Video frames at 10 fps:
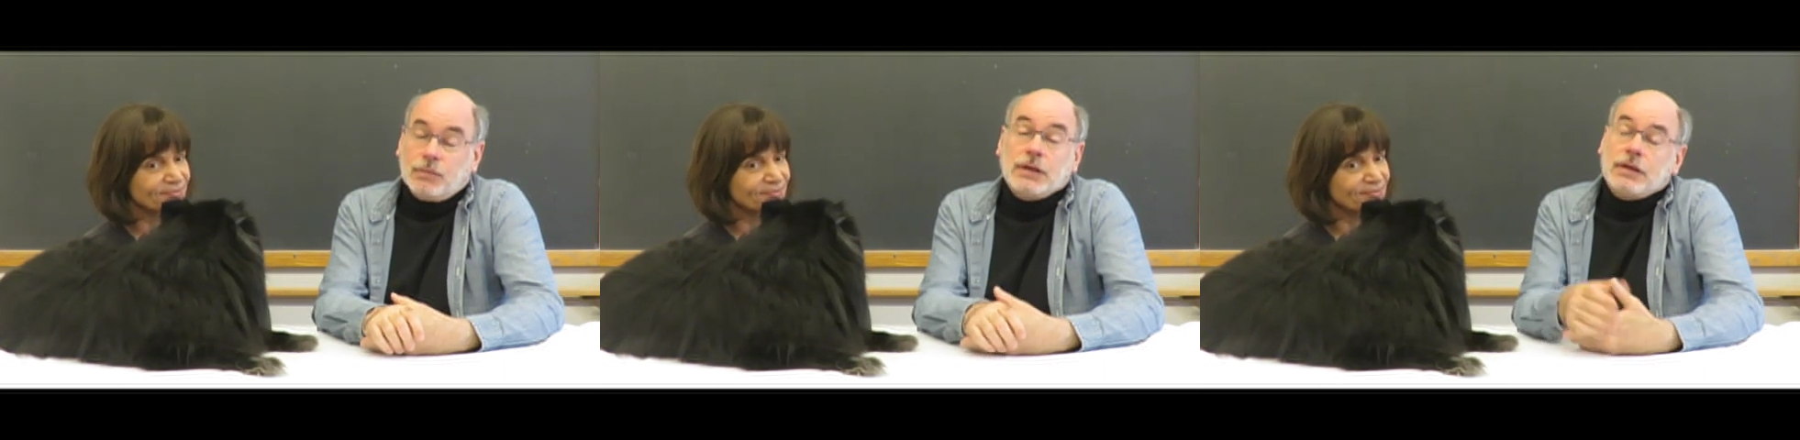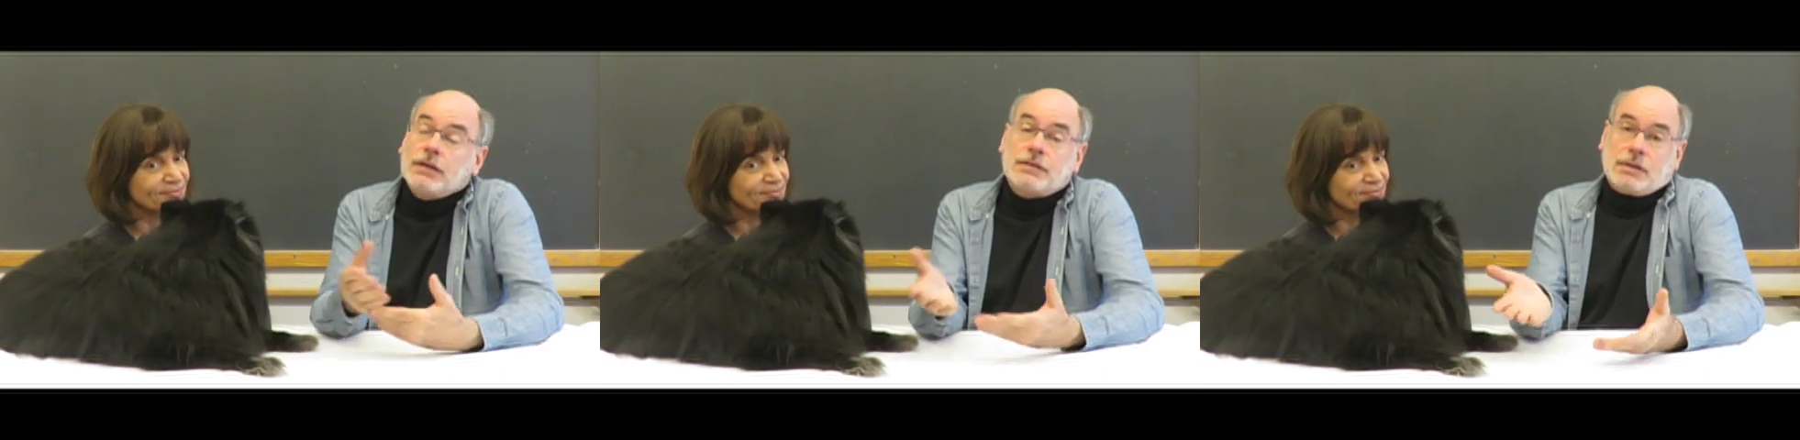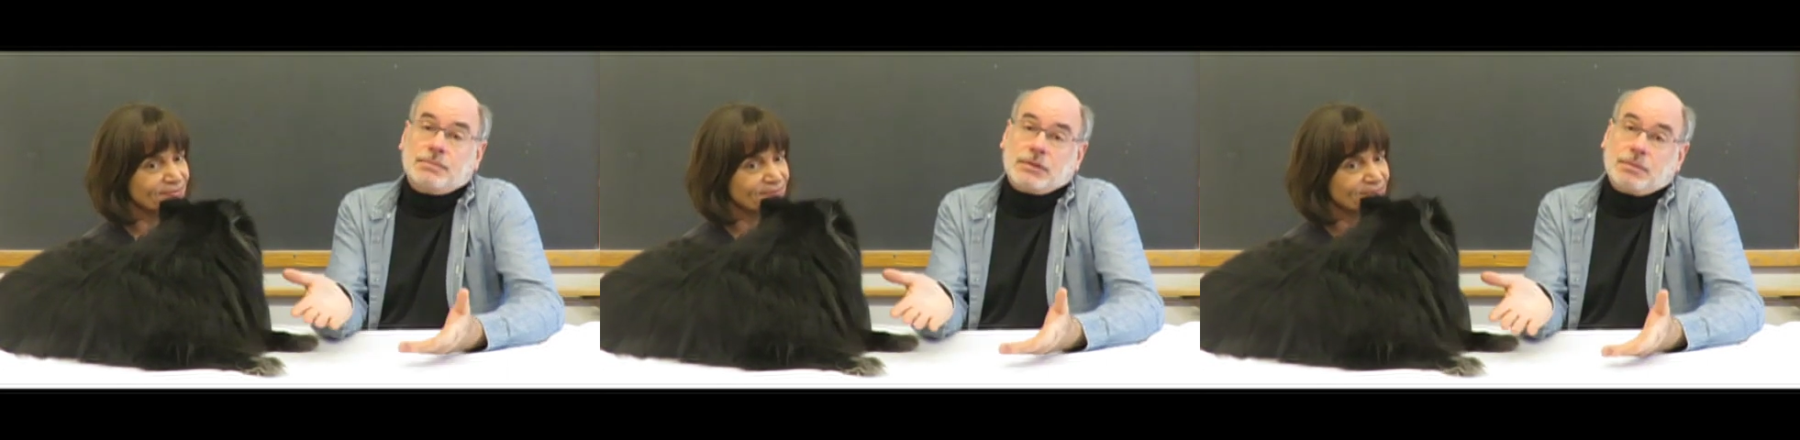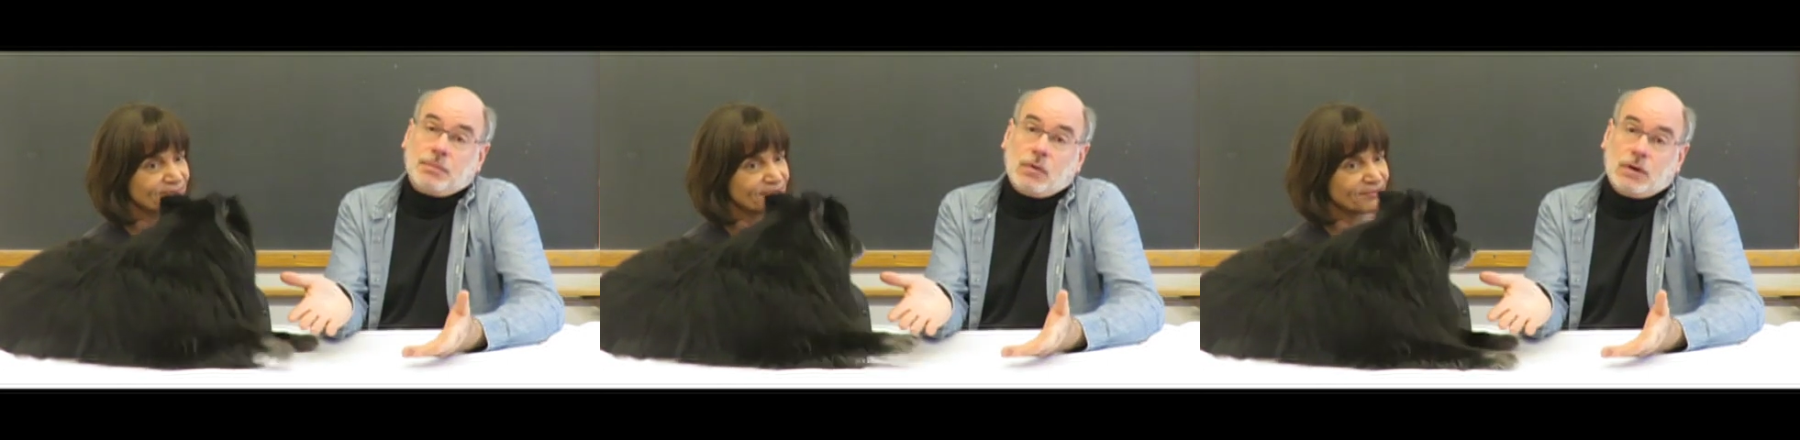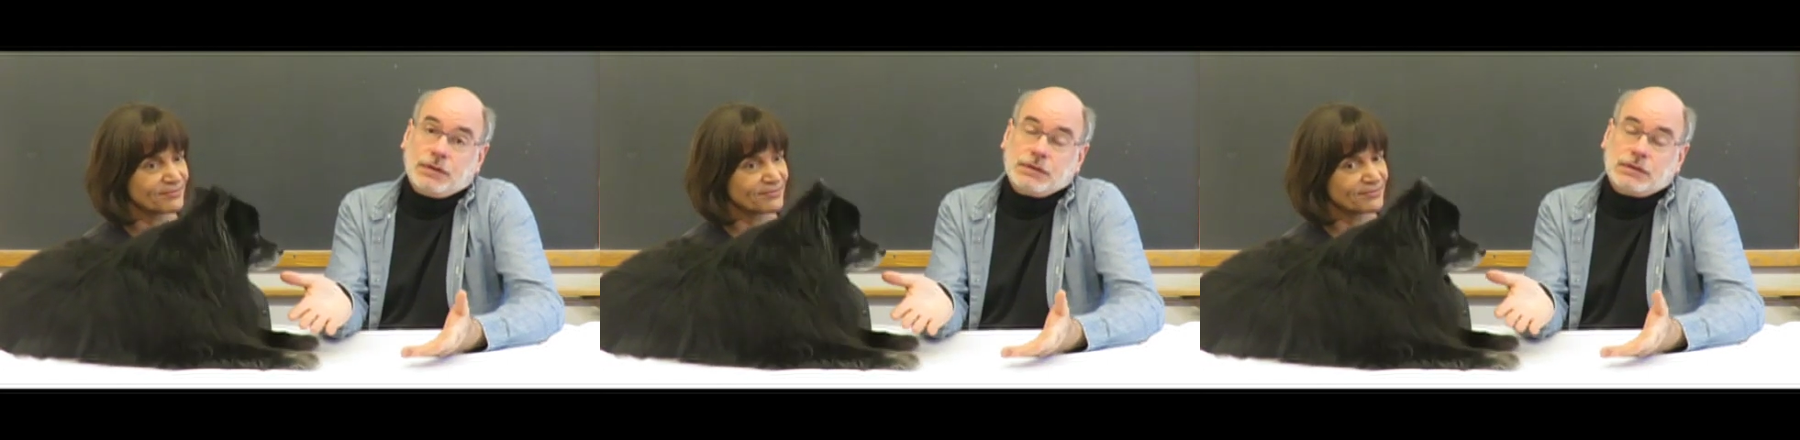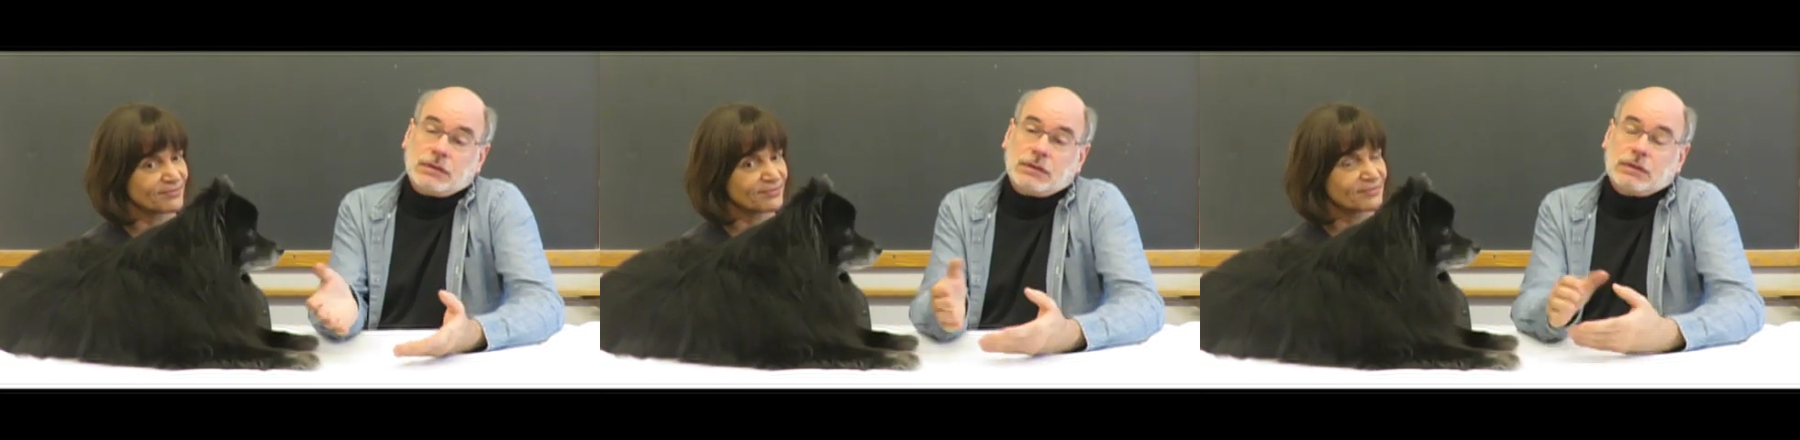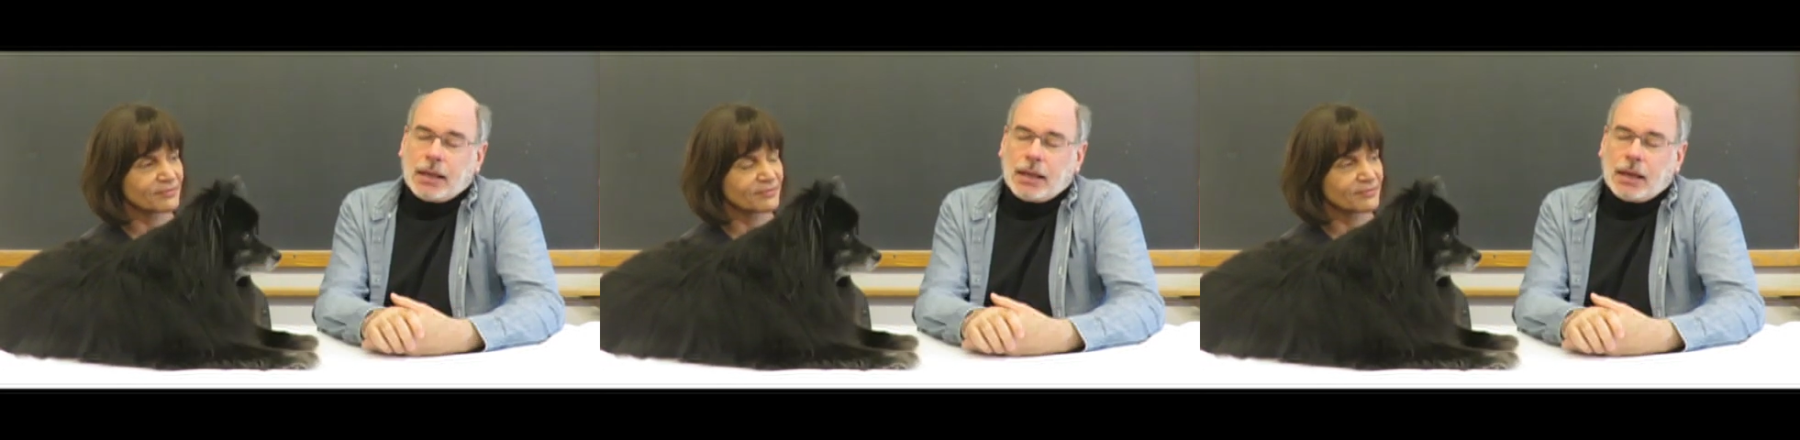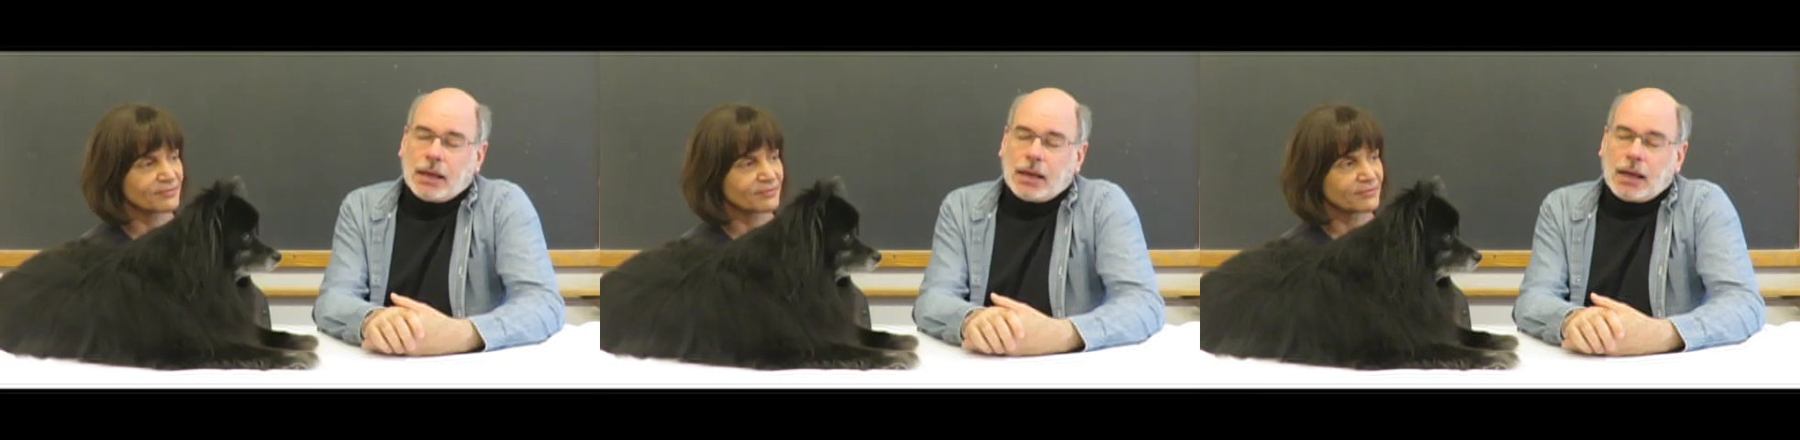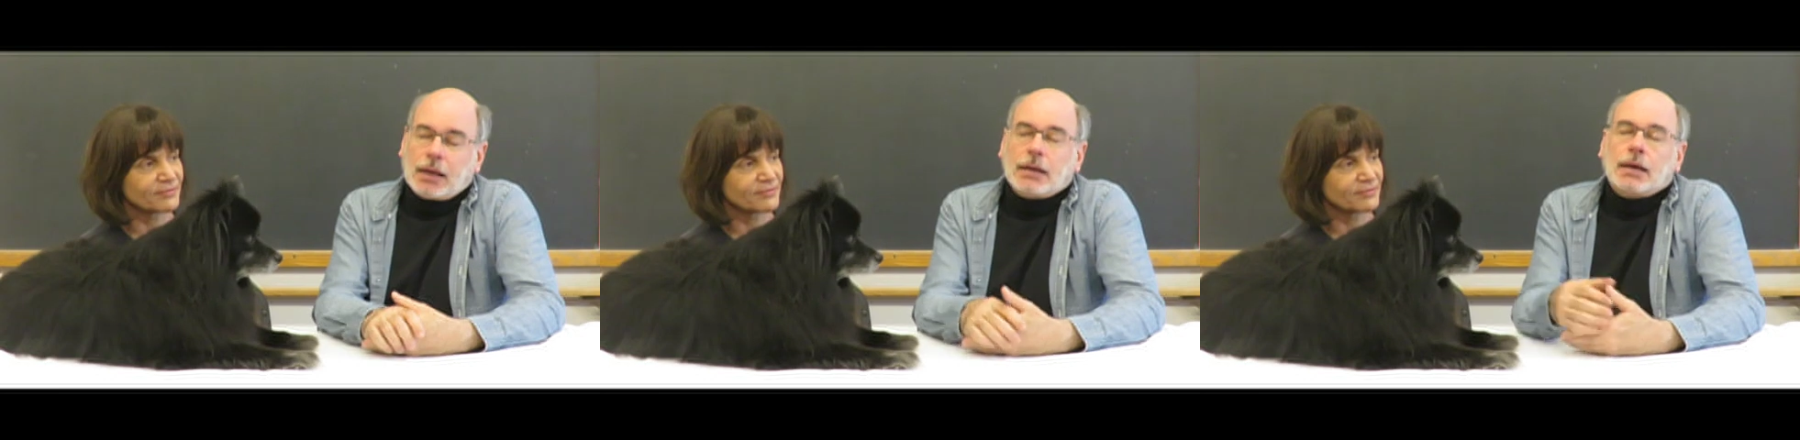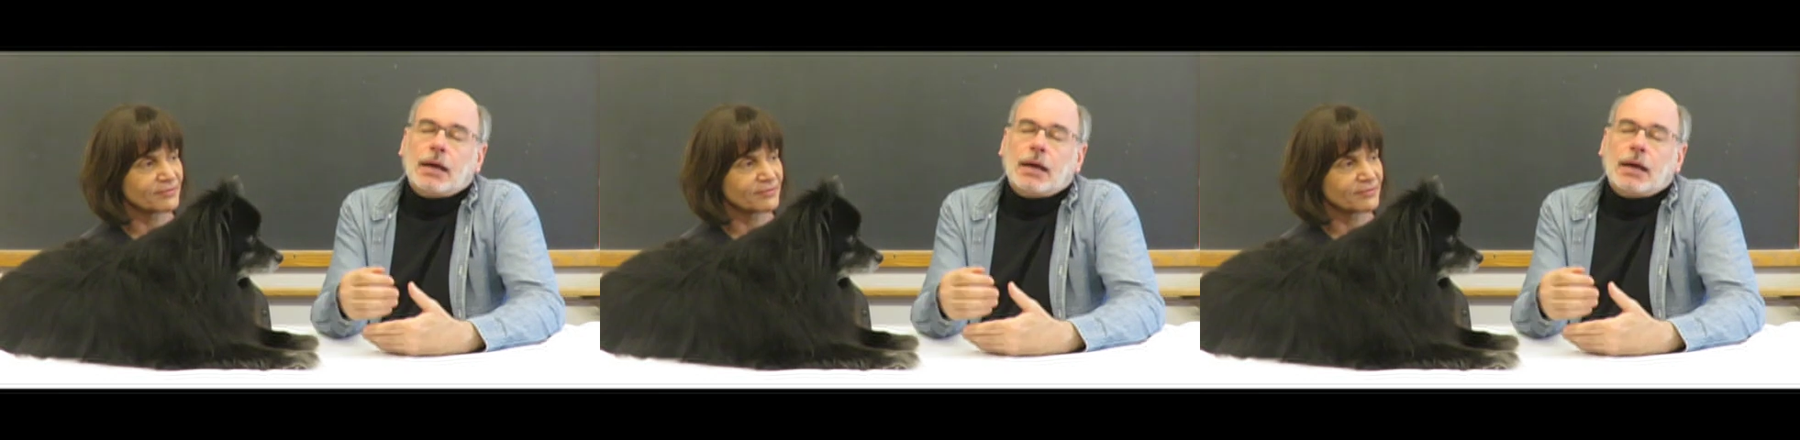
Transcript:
Speaker 1: we need some support. I